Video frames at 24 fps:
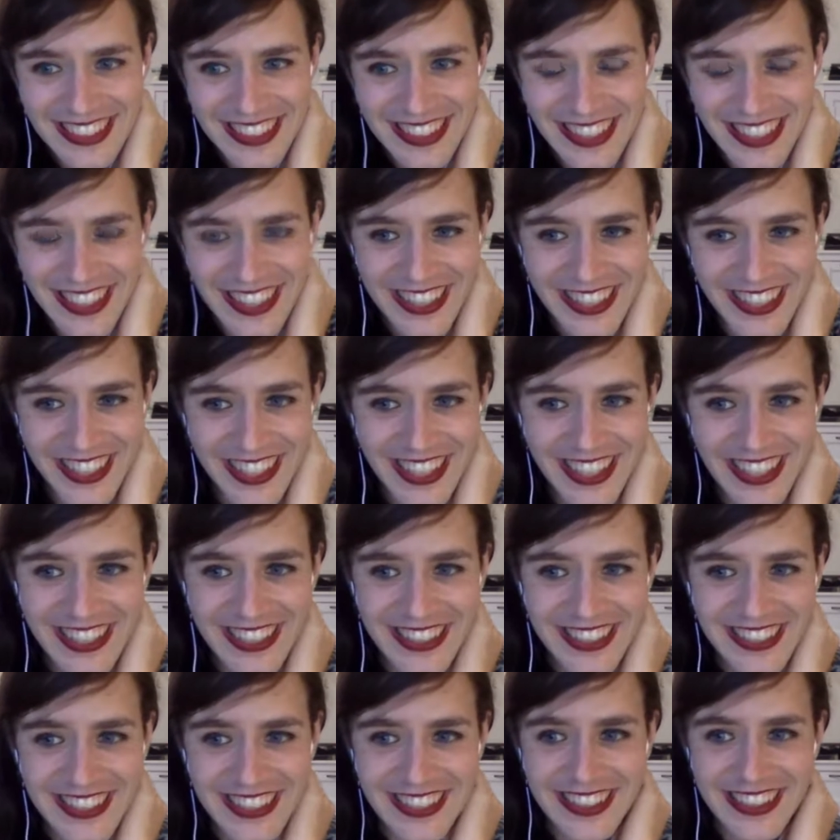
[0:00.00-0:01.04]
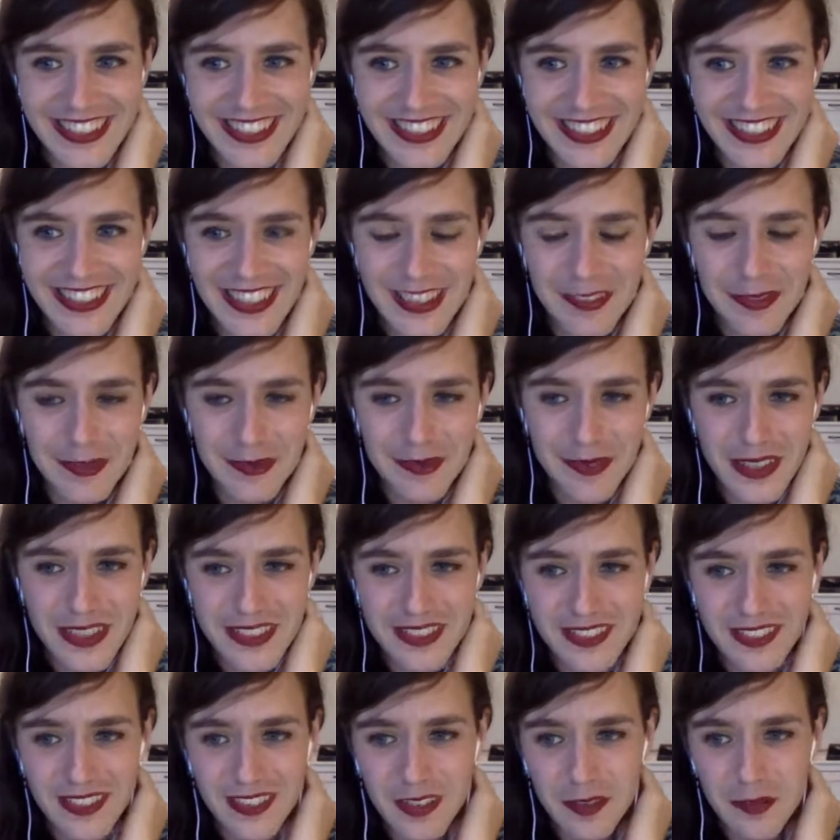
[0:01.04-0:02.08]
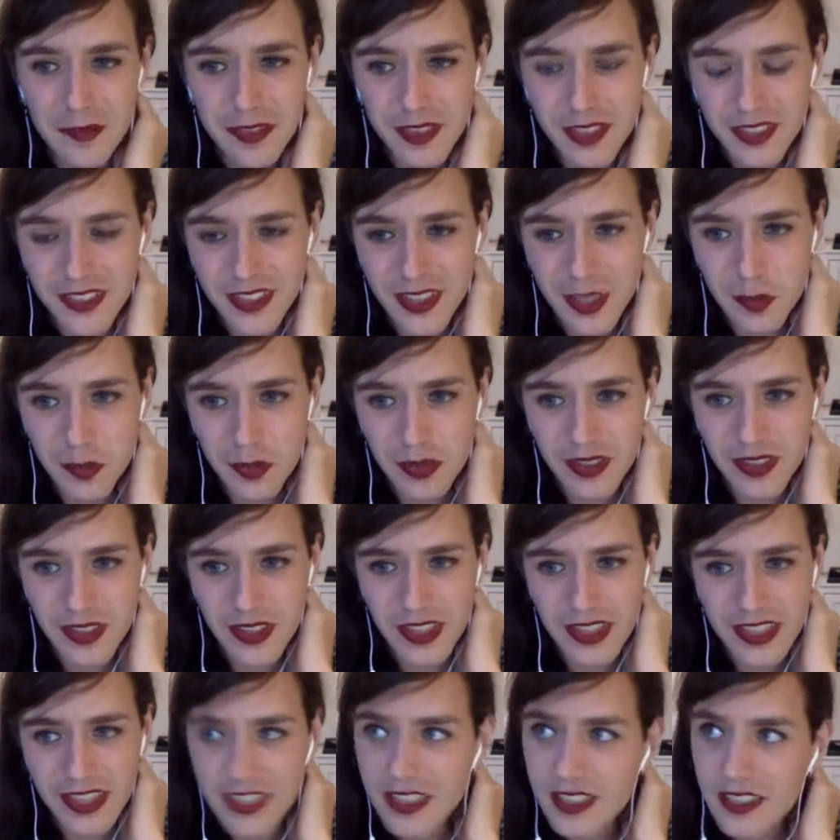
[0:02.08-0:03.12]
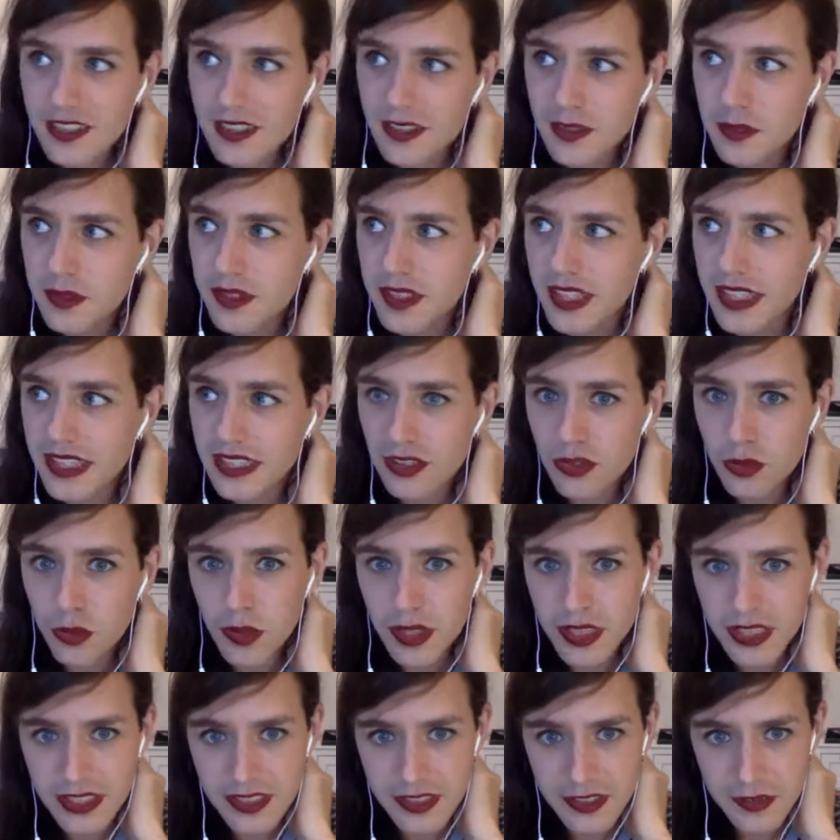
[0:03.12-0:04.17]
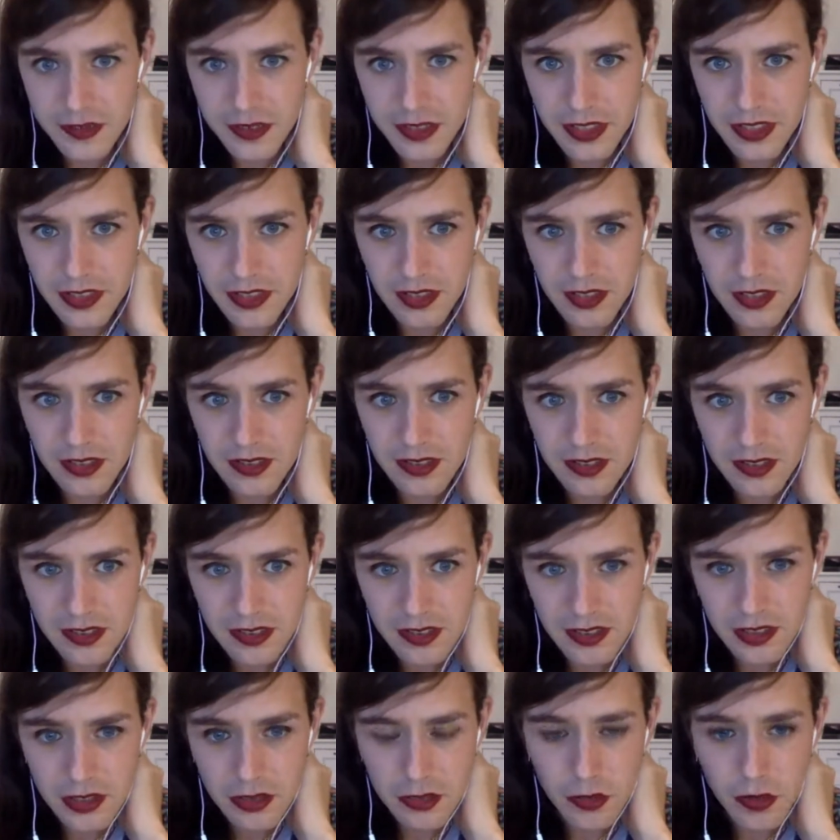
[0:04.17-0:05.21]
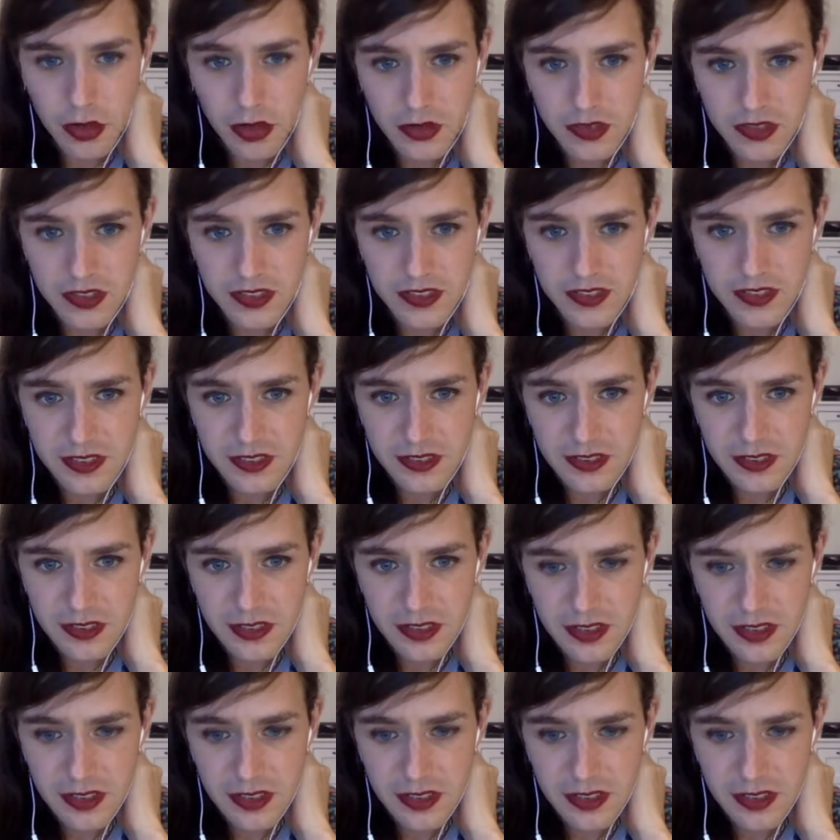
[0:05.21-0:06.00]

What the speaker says: I had like I slowly filled it up with like 20 different little quotes